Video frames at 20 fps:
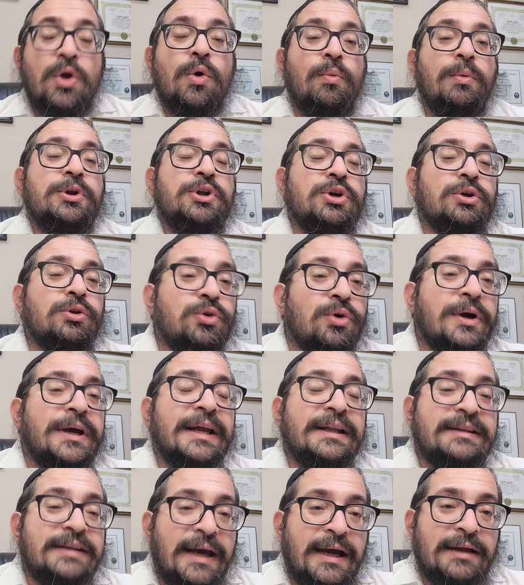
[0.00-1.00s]
When you look
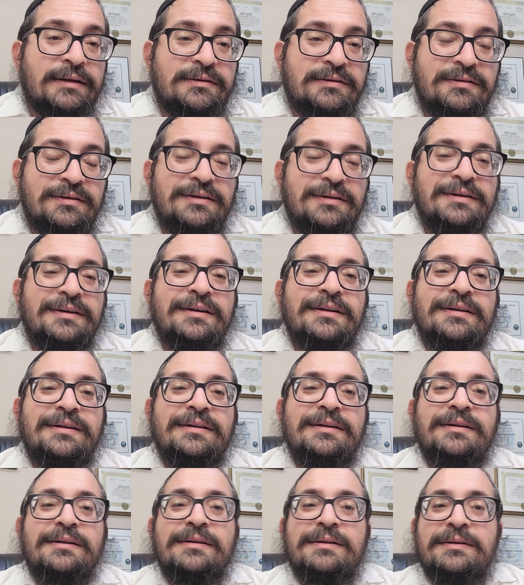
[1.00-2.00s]
at that
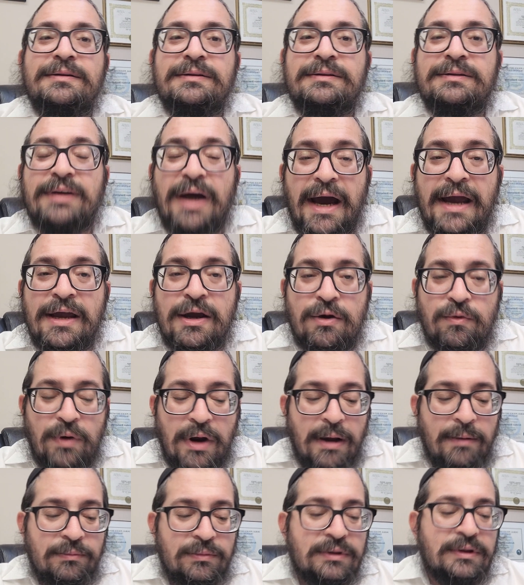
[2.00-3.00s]

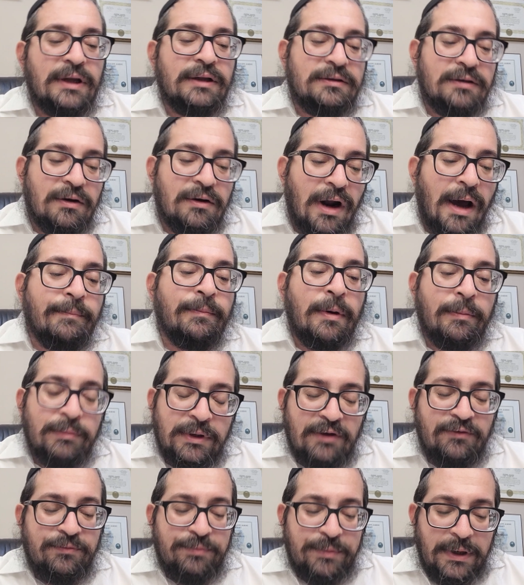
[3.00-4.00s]
diagram that the Rambam
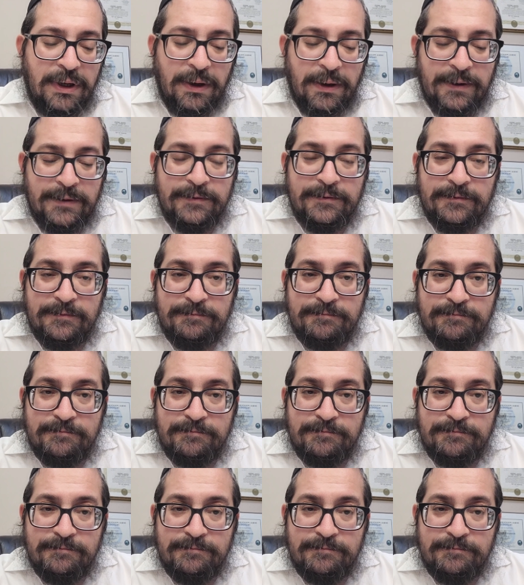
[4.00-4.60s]
left behind,